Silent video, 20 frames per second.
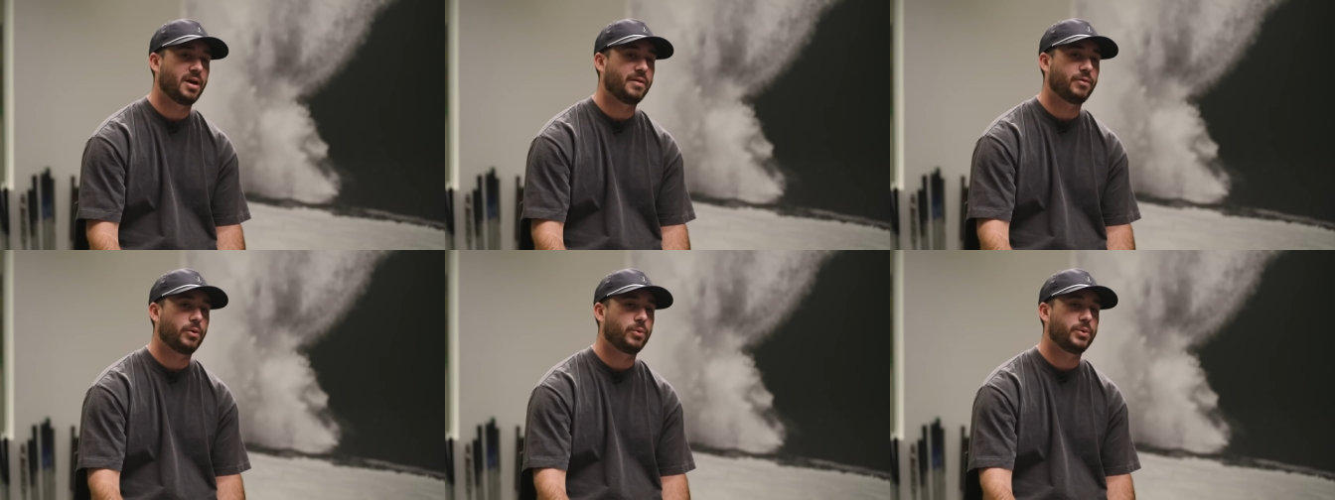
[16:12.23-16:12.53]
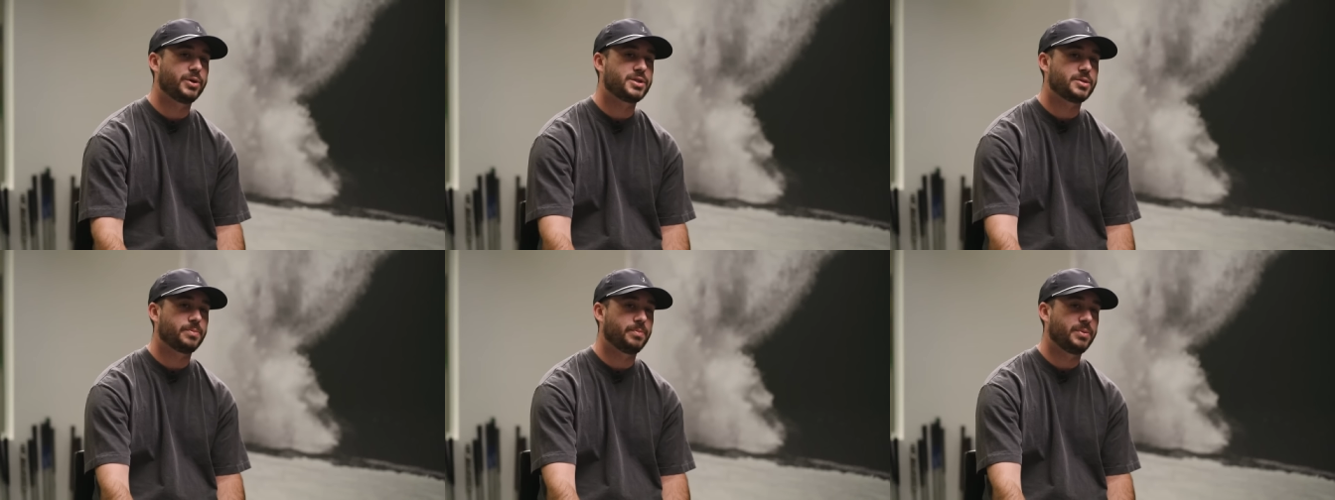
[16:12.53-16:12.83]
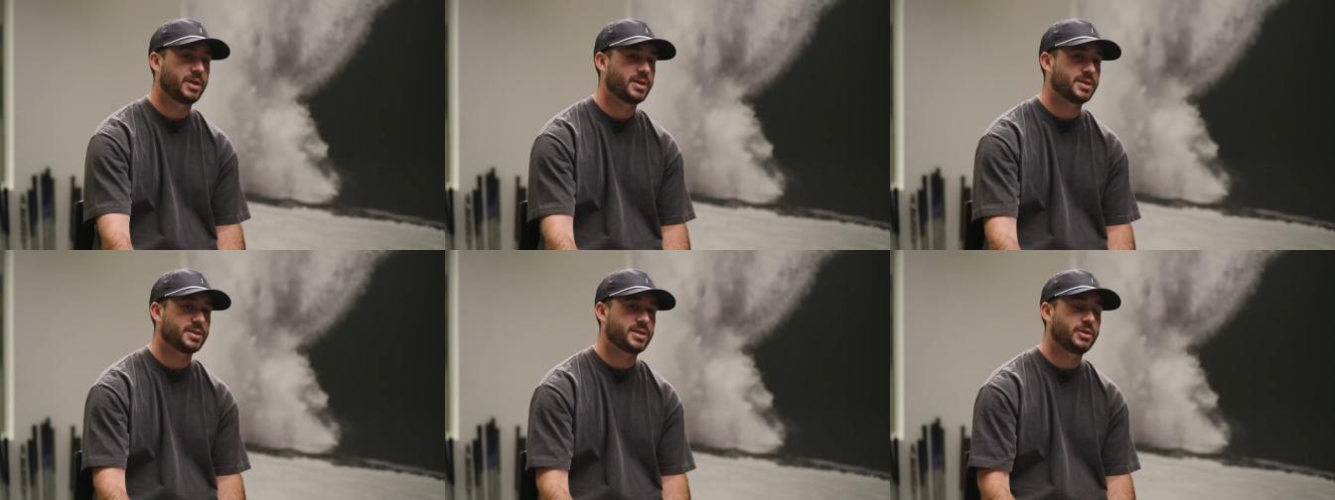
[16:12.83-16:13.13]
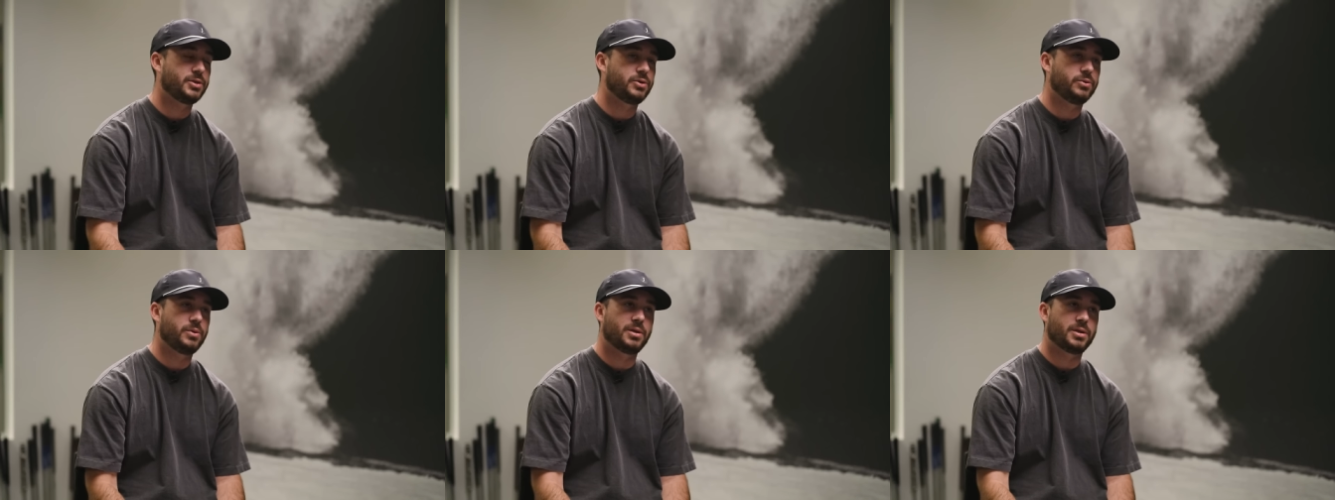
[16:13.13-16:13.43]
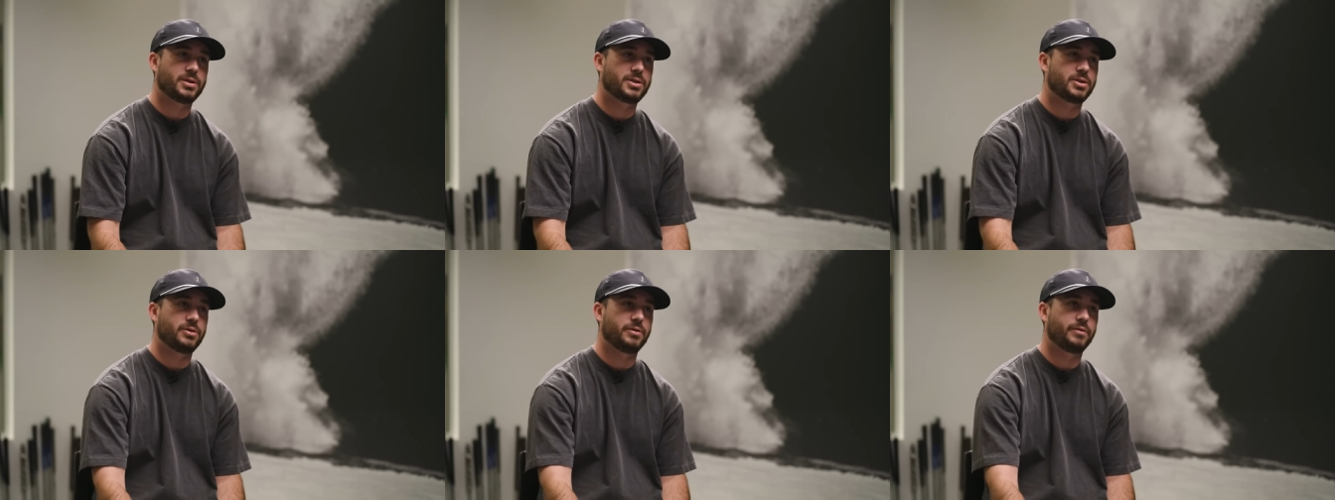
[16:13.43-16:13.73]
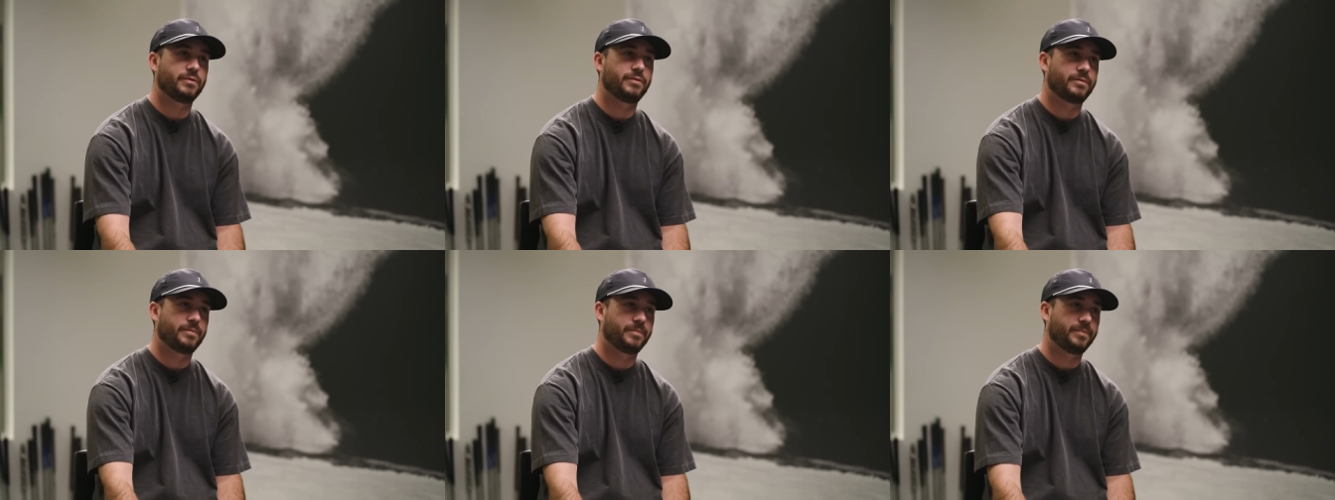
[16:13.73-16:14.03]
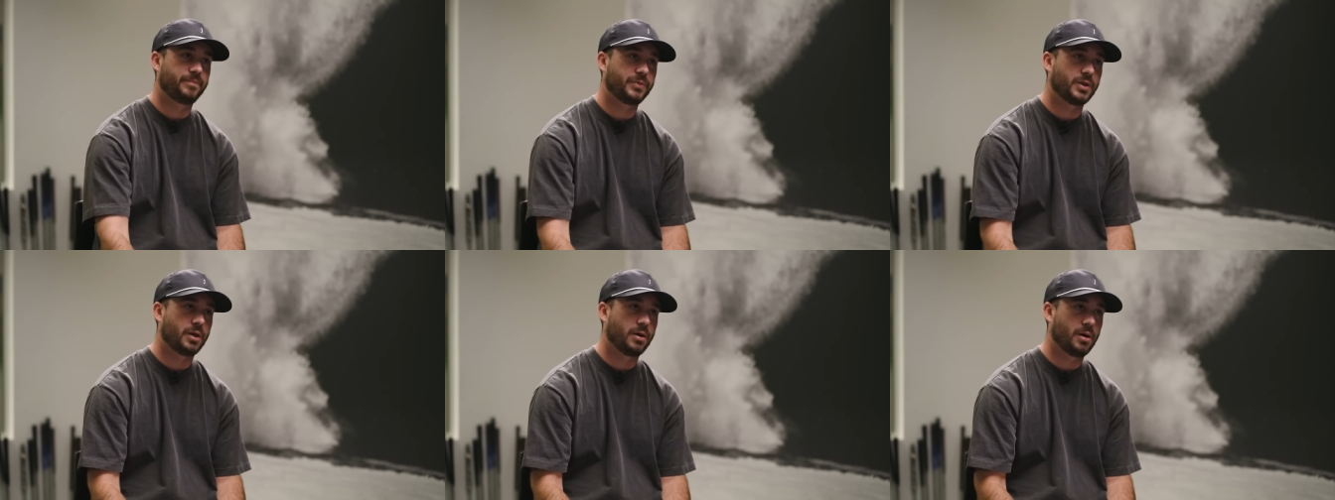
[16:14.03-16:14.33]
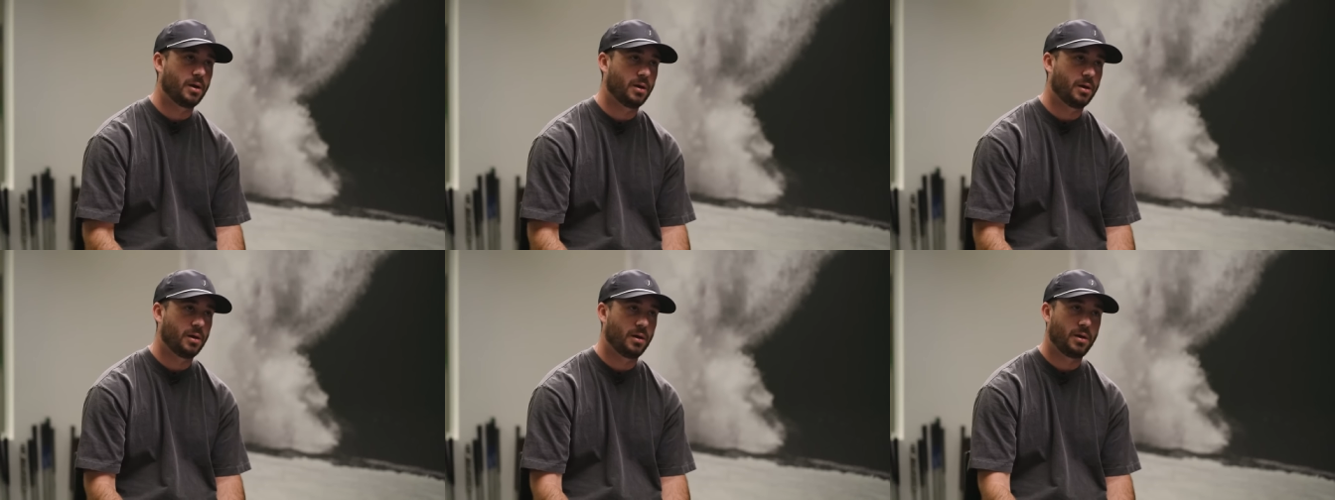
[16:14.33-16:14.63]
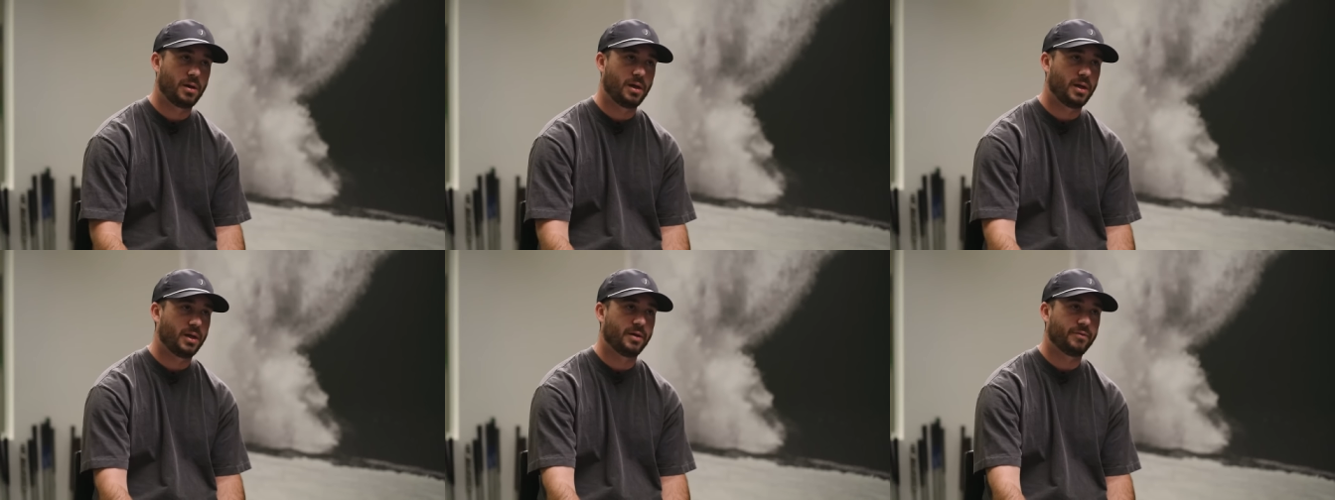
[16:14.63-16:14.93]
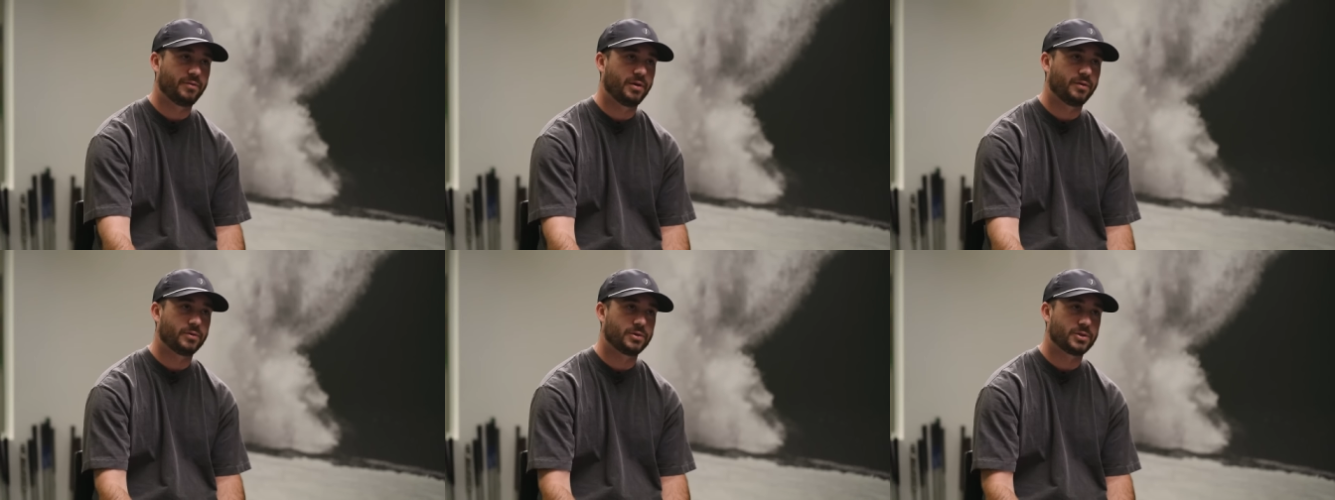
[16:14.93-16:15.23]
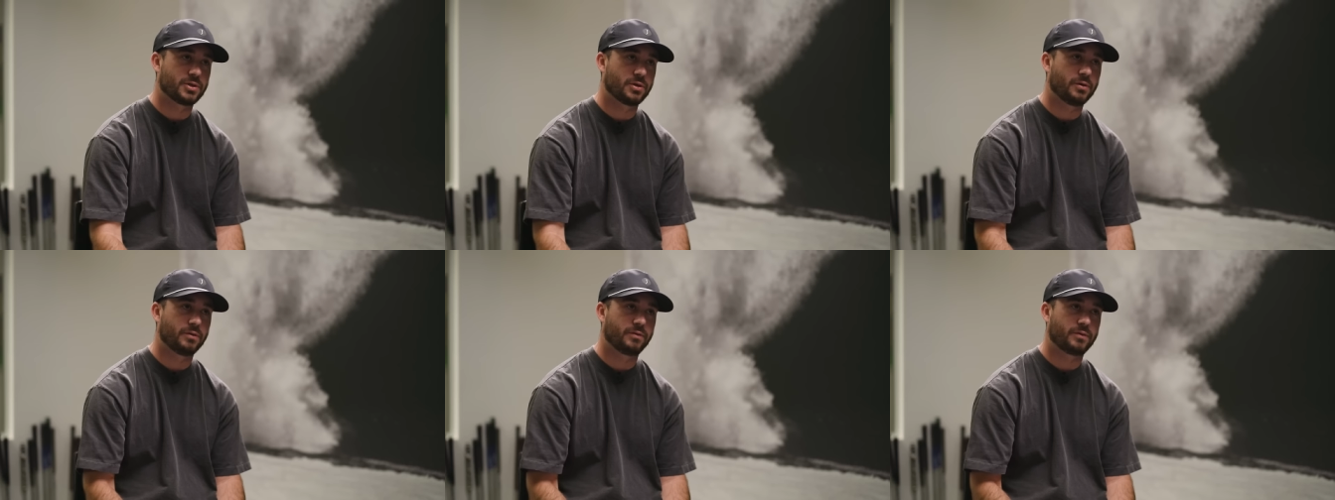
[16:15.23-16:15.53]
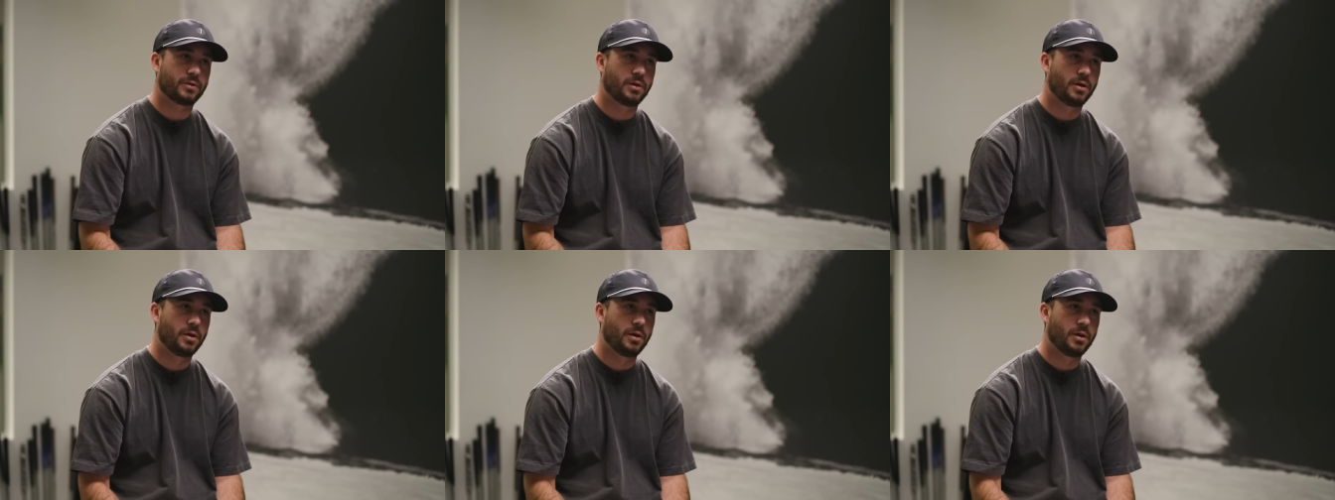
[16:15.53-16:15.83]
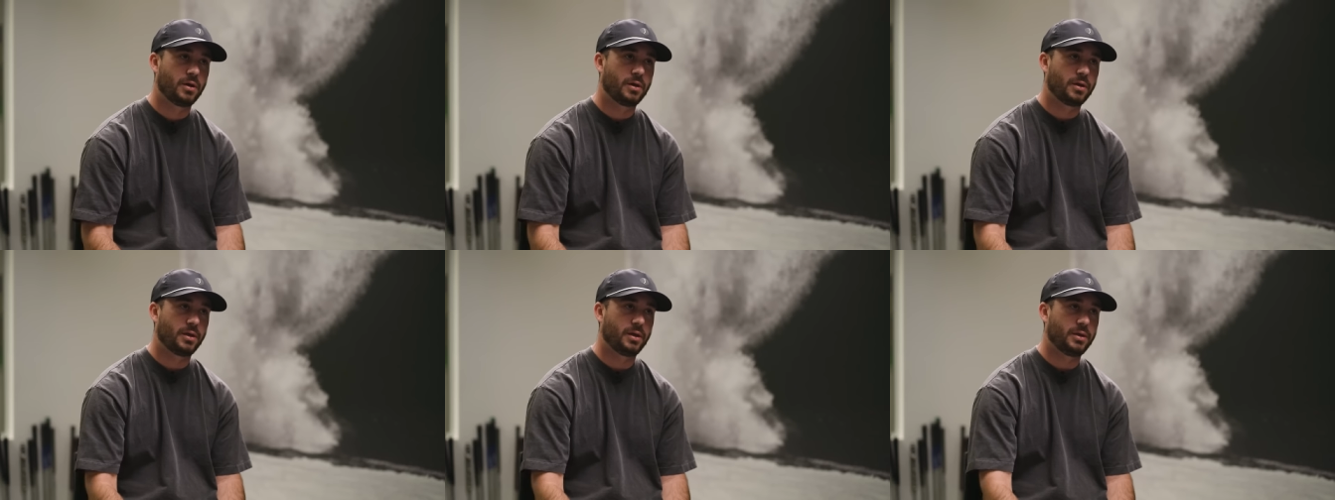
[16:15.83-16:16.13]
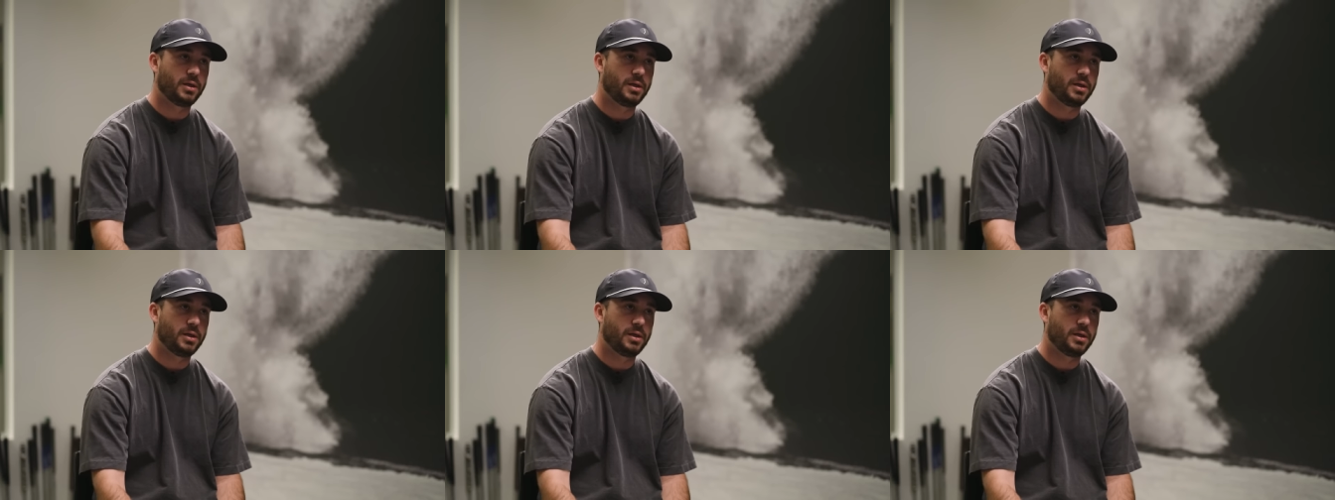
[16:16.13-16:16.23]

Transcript: I've always, because I do not surf uh, and have never surfed, hmm.